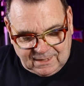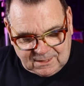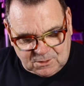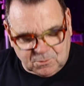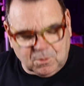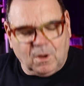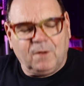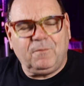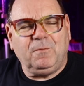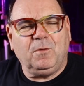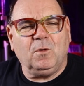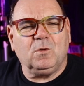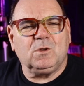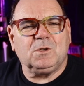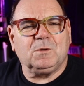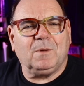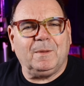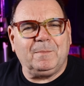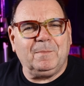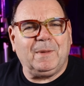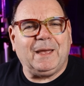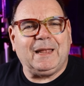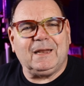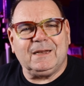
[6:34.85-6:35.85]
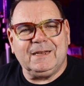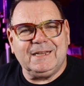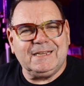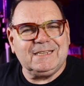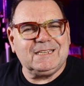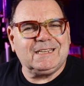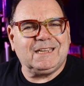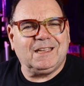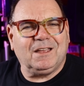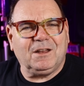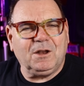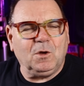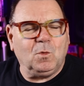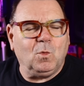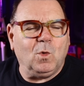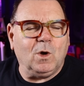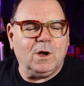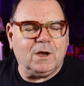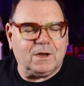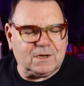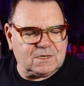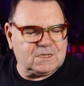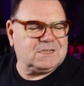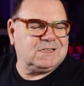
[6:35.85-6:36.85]
That's why 4 to 1 baluns kind of
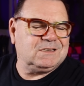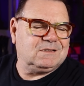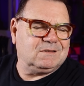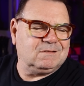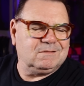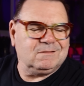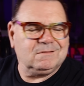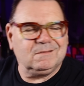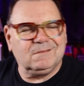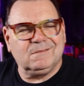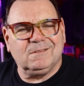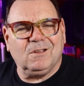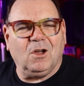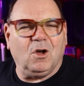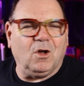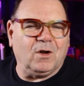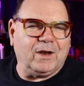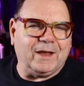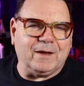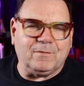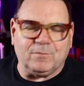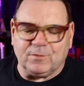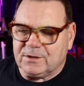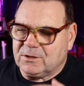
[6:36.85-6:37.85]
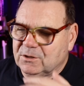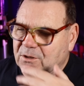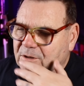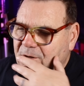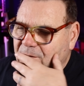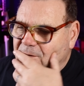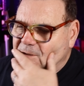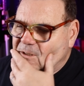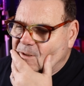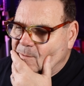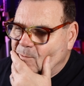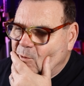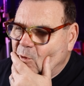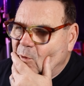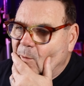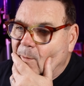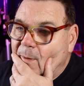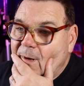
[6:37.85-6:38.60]
works mm, on average across them all.